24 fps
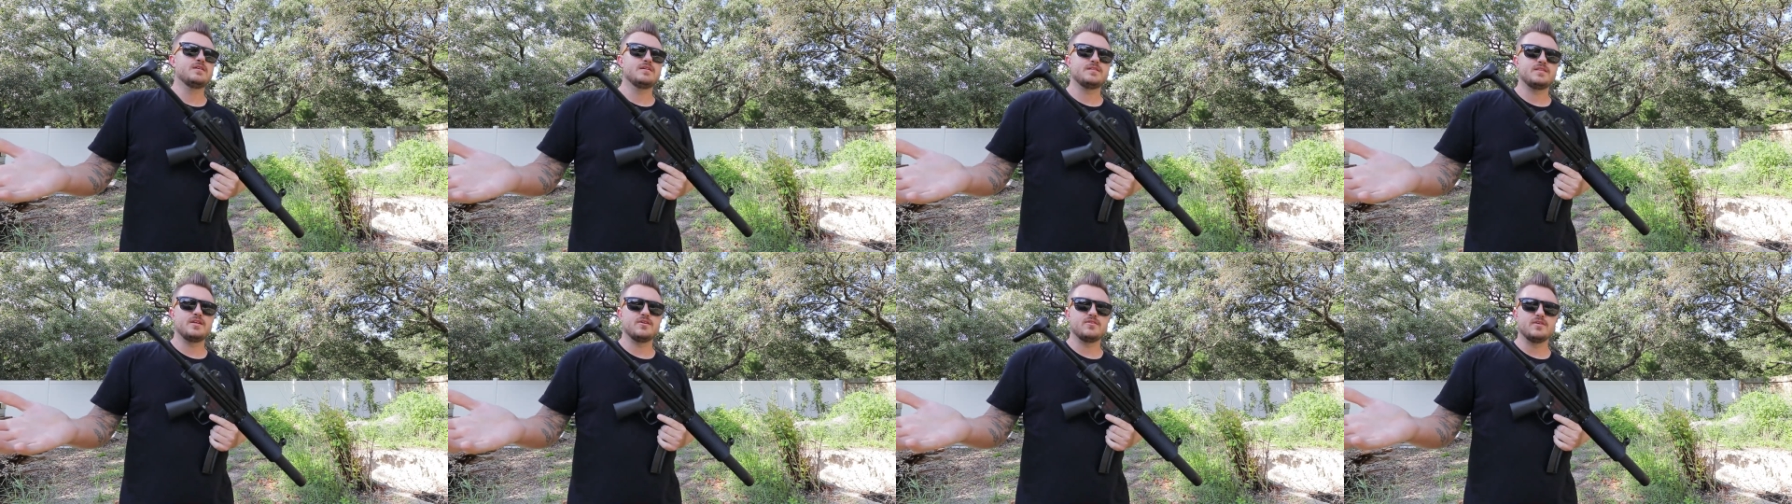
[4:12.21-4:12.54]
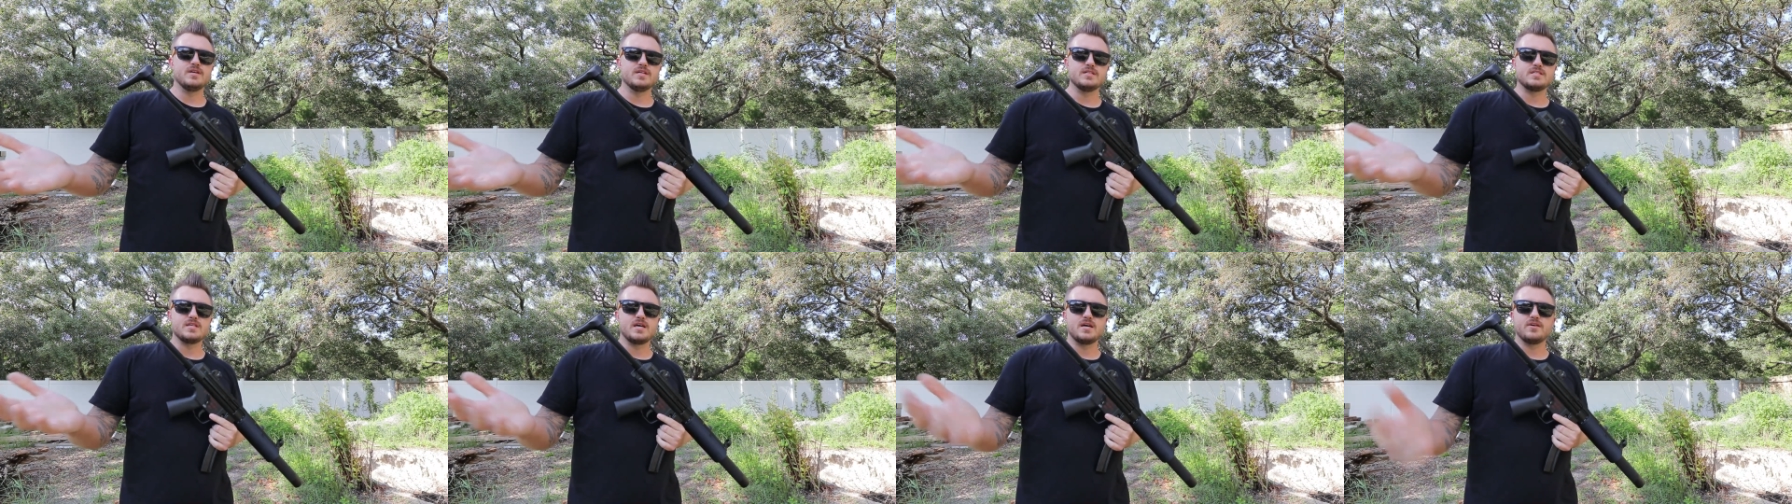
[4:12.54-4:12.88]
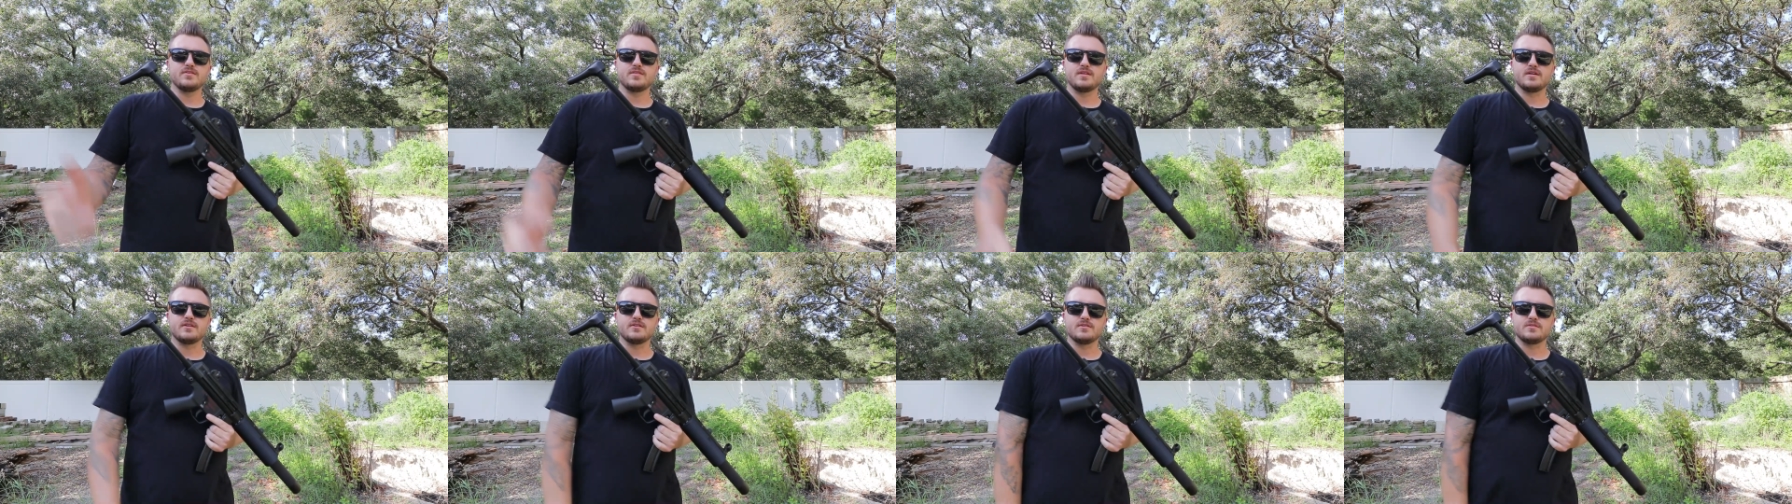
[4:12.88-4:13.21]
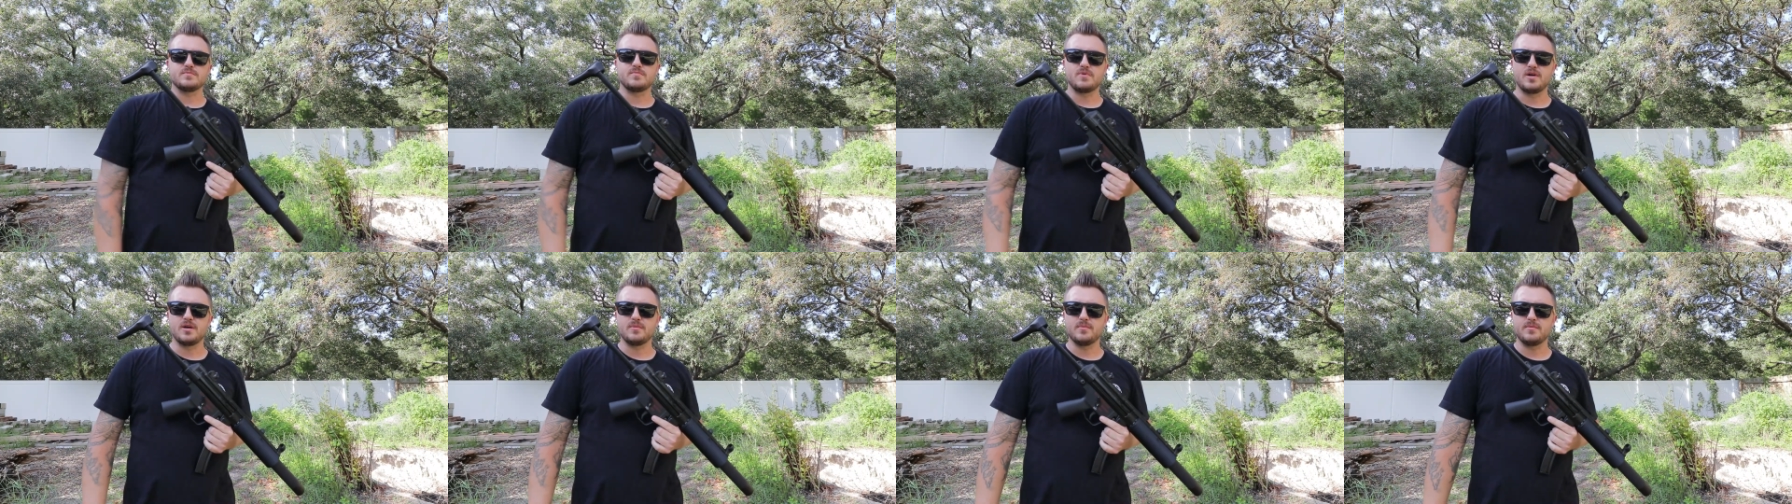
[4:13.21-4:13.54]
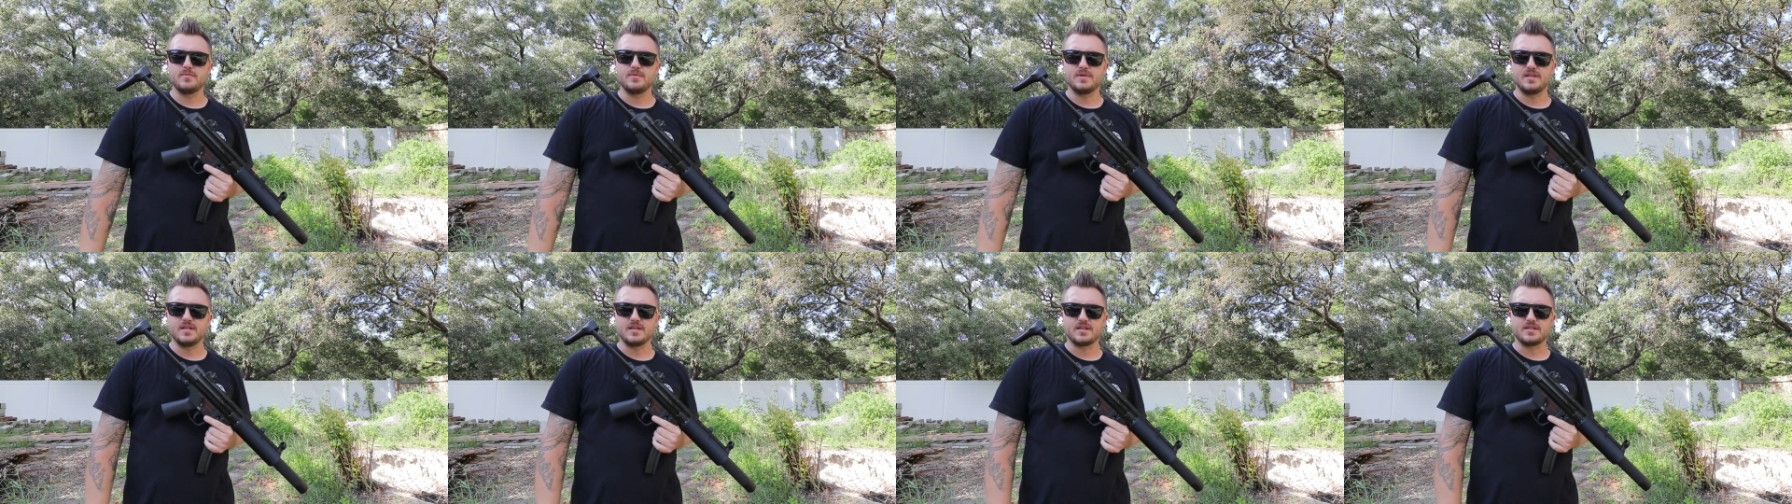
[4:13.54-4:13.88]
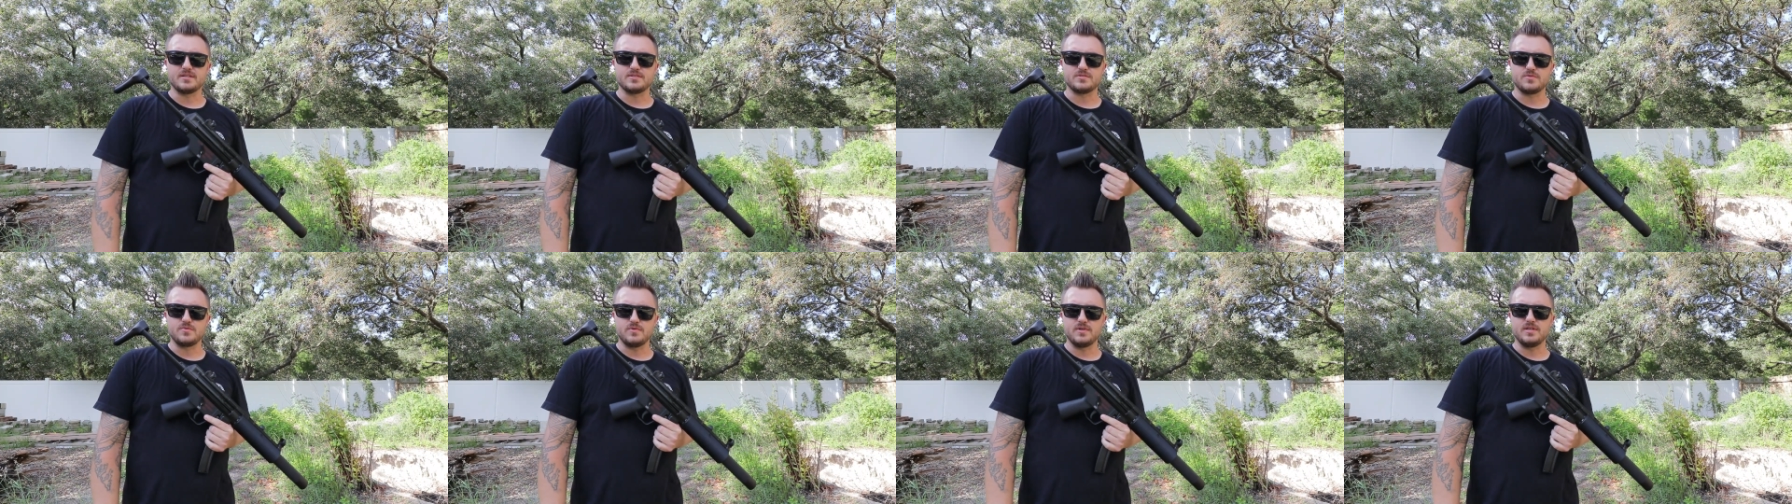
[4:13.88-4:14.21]
there is out there is probably like a
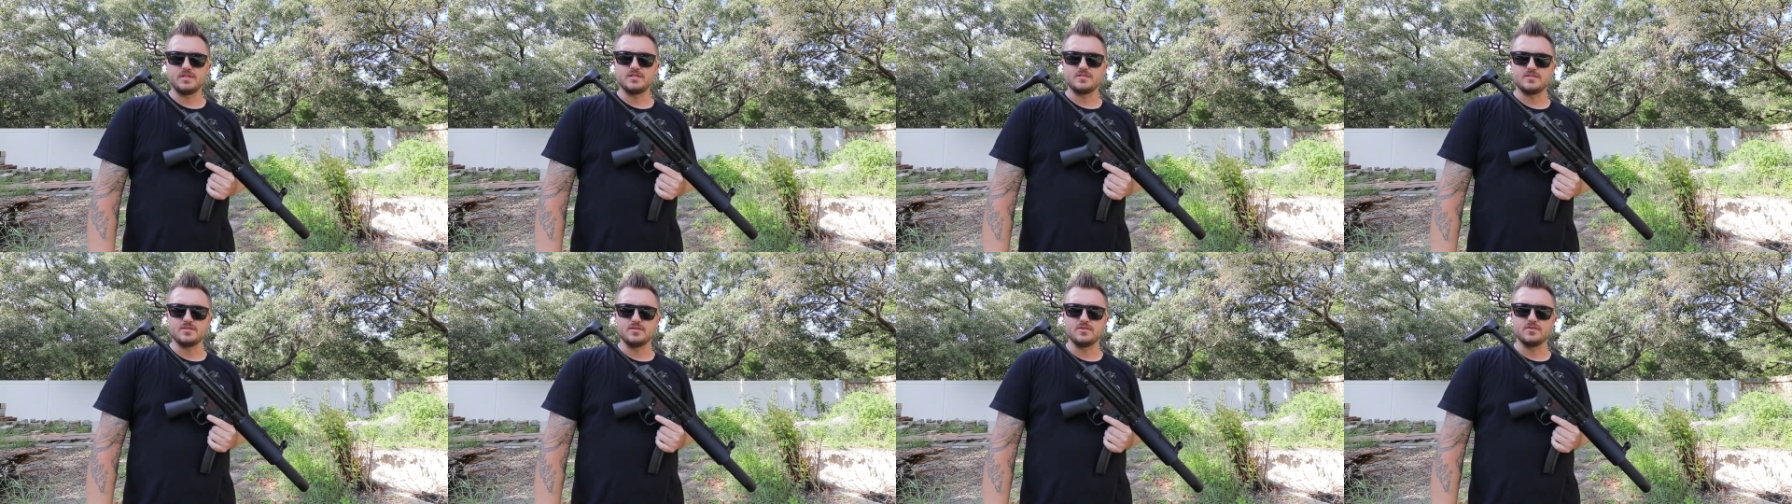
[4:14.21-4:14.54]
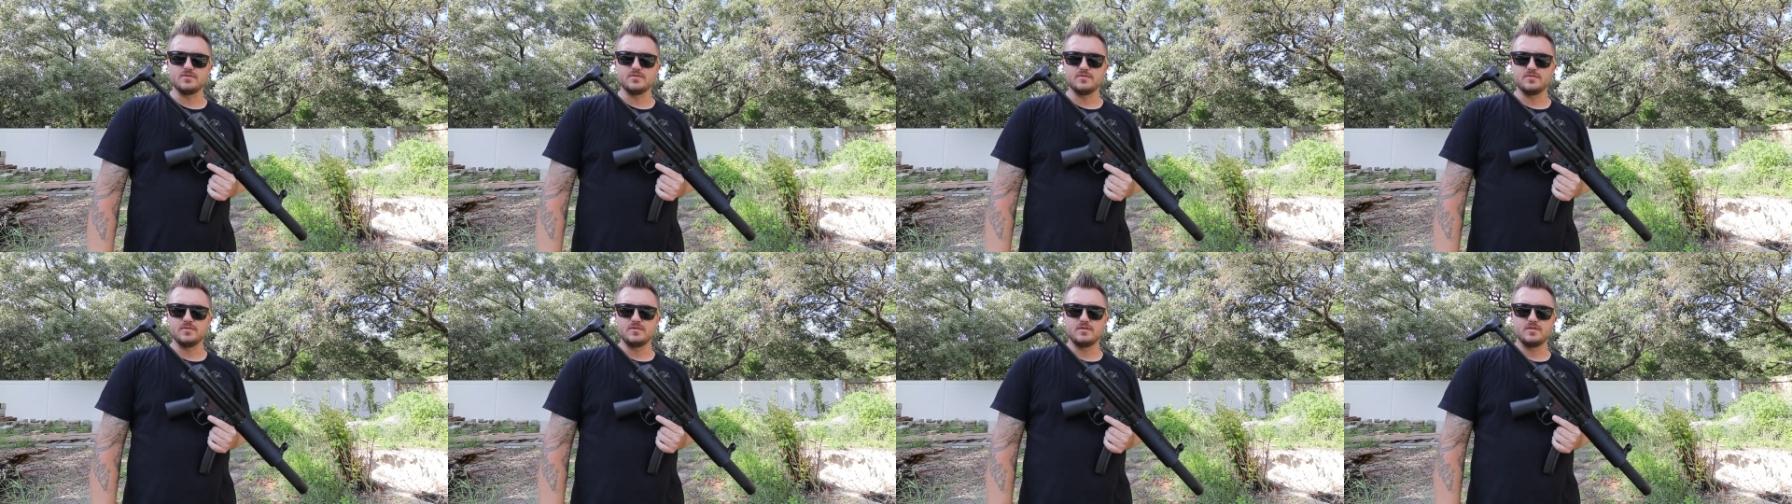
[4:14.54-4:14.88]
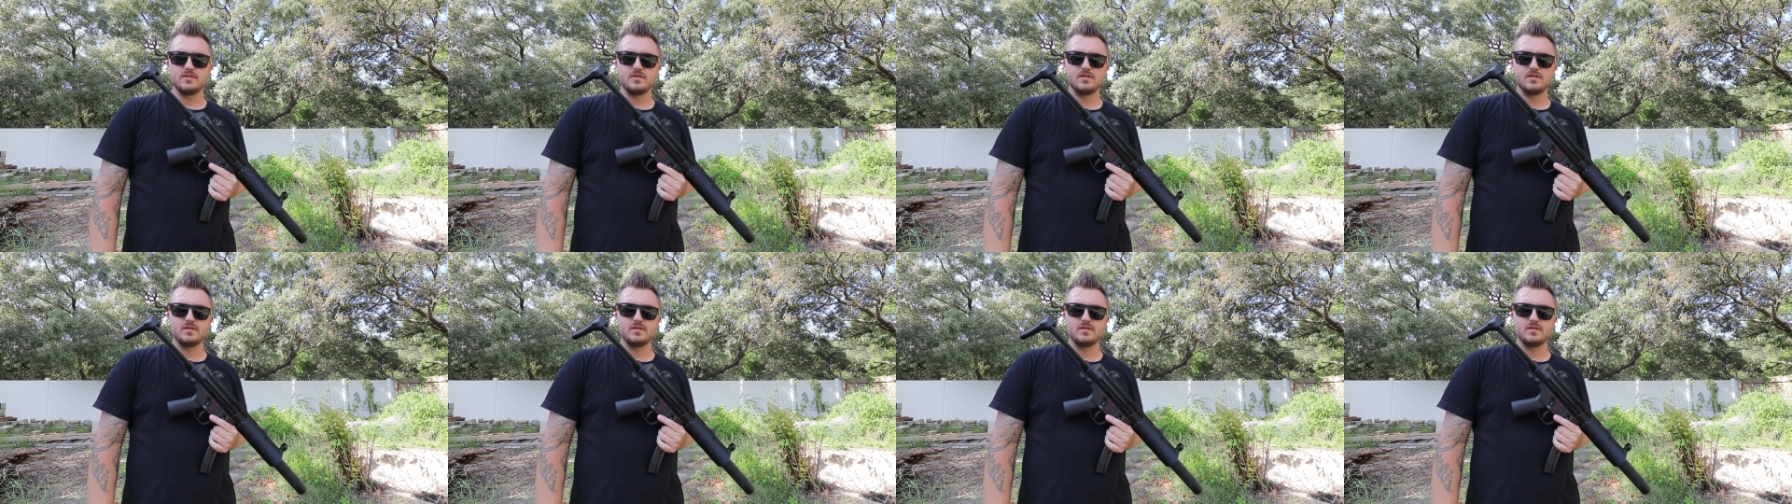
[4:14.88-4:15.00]
22